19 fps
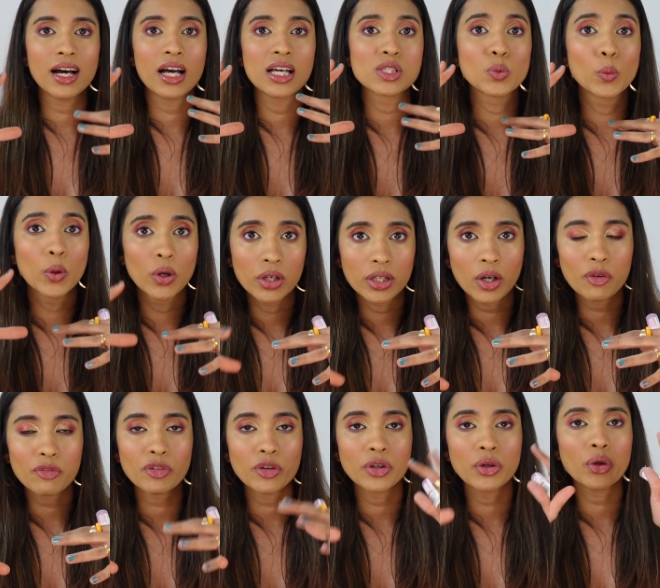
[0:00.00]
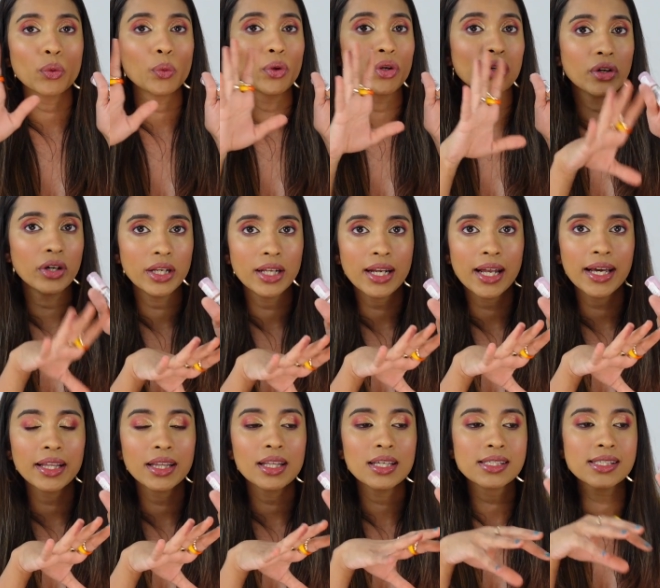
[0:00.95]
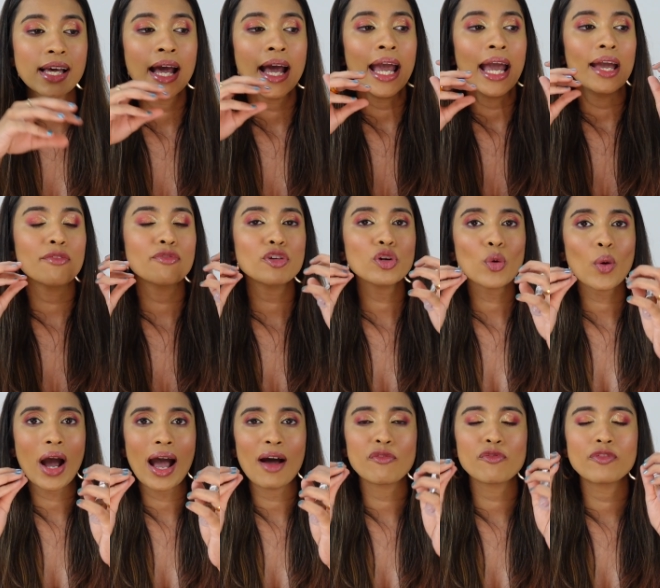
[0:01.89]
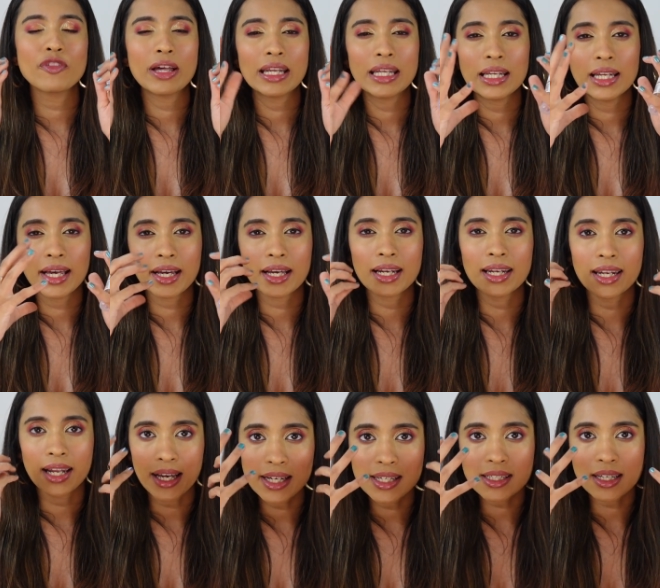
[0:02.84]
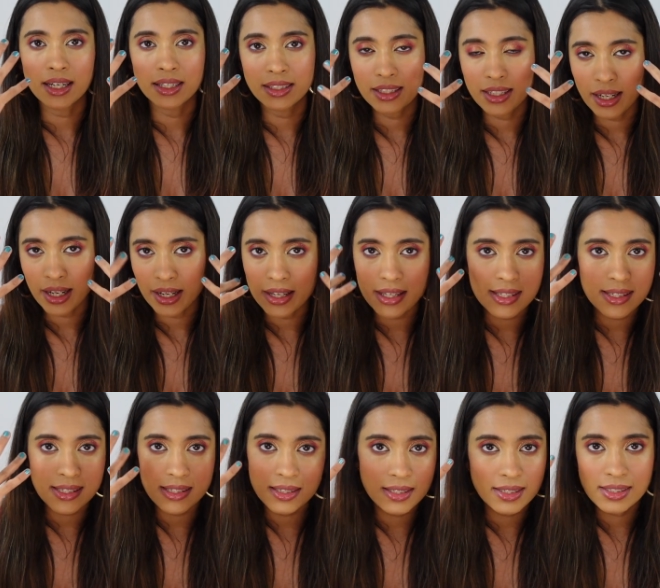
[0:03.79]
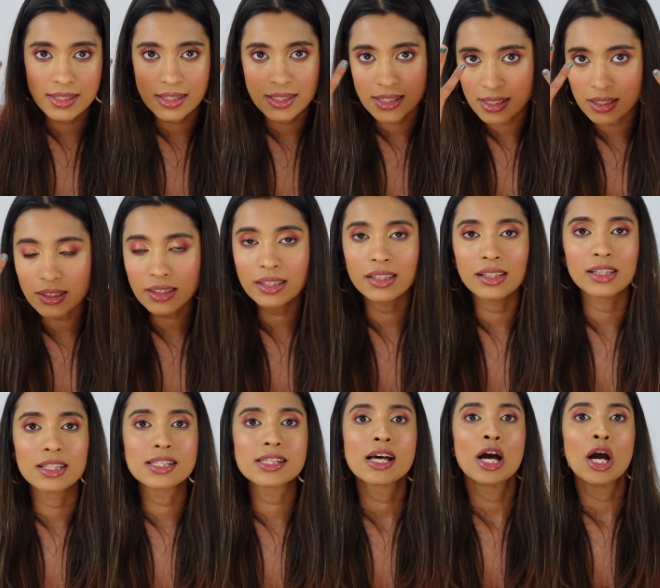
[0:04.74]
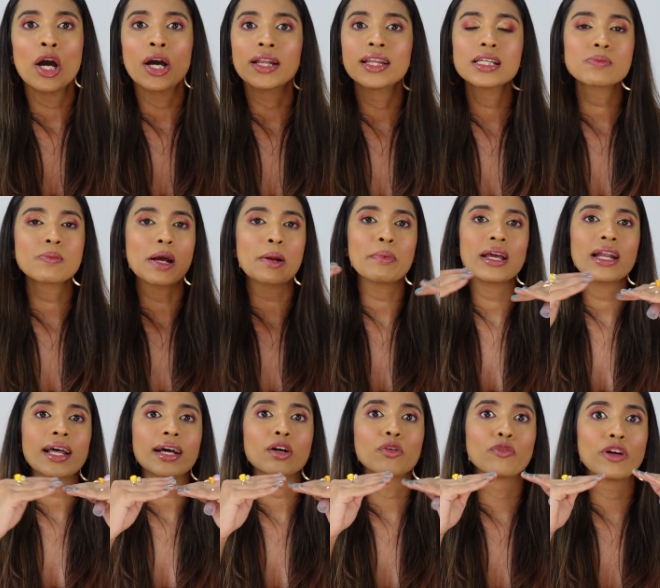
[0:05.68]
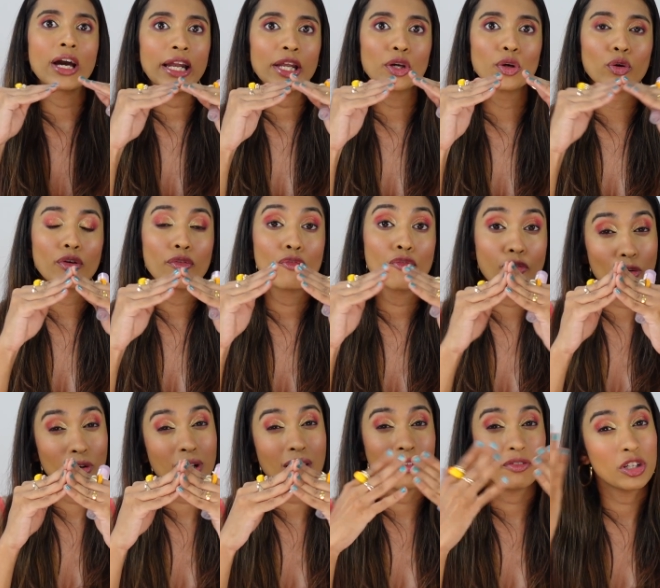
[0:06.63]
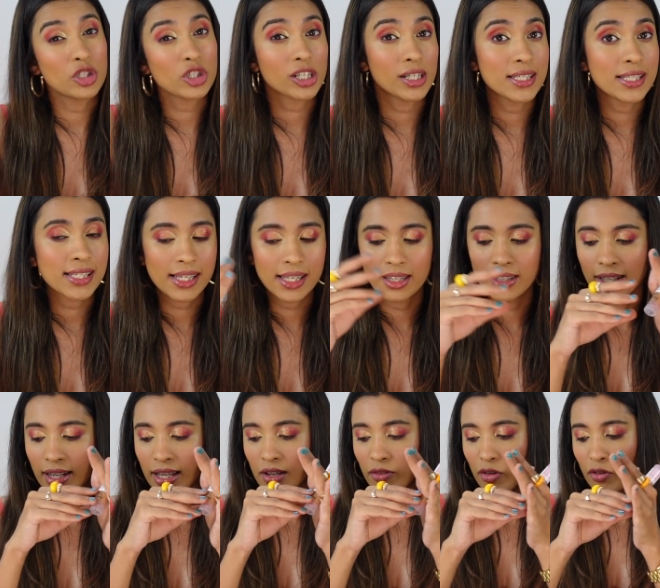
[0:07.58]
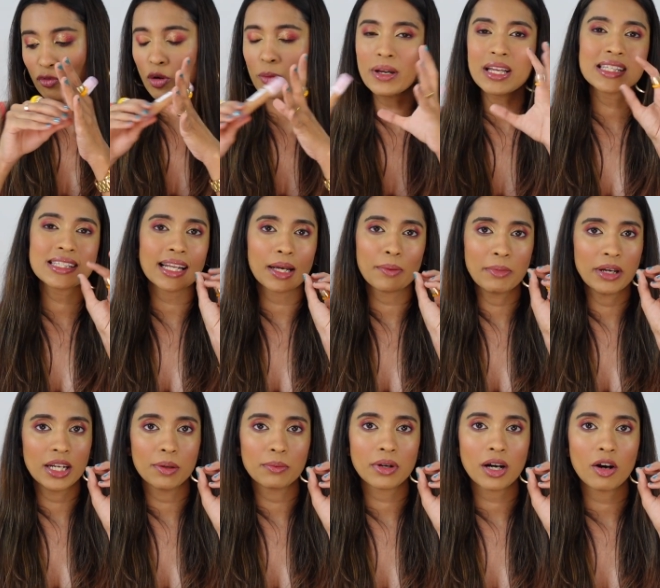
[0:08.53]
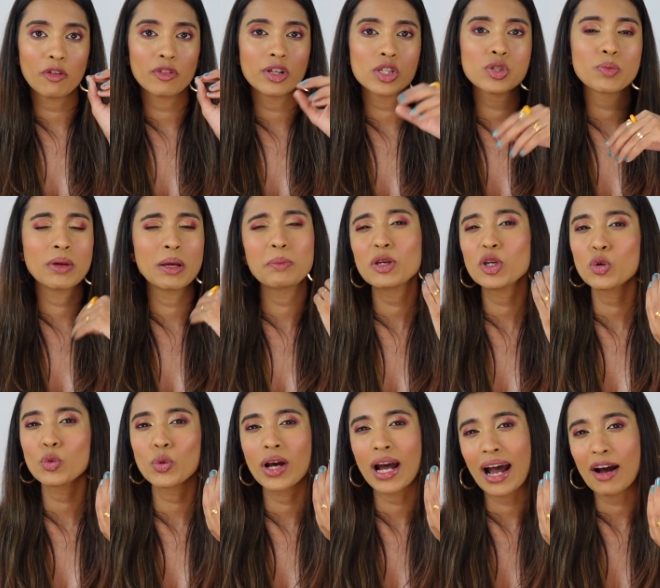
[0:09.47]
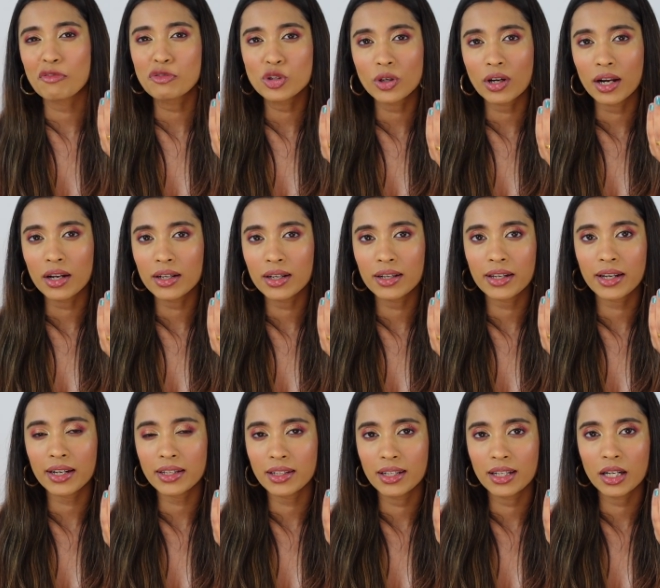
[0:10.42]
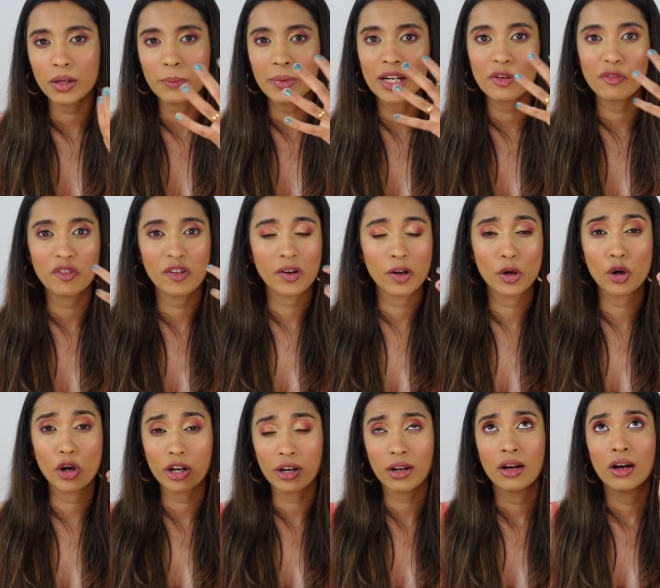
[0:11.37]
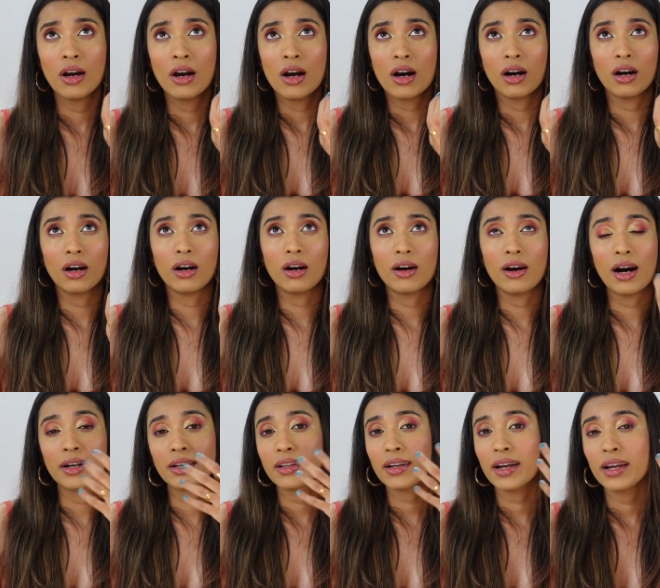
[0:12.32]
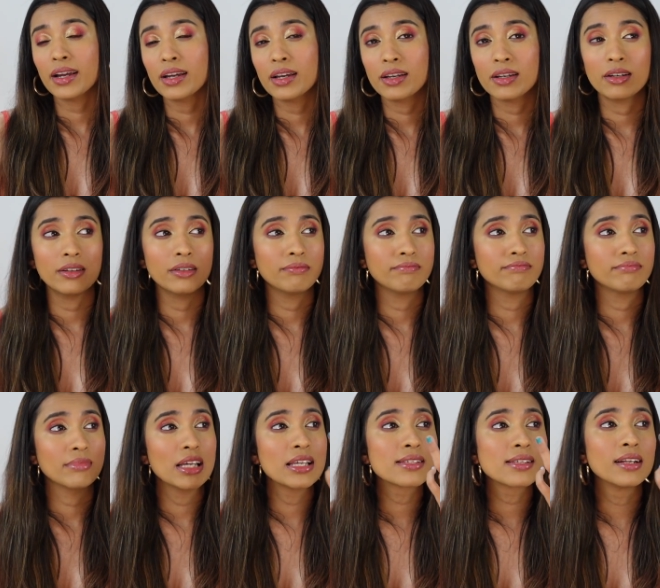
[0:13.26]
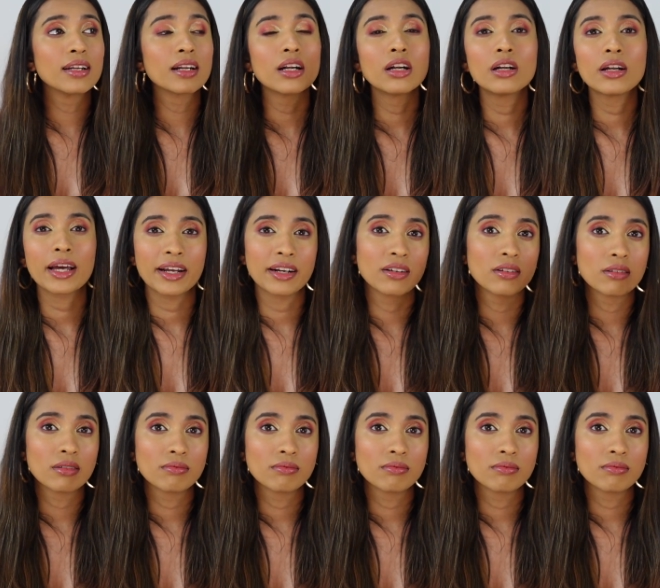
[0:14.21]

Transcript: has worked out for you, you would really like this. If you have very like light under eyes circles, this might be like a very good full coverage concealer. Even for me, it's like medium coverage. Maybe you would have to color correct a little bit if your under eye is a little like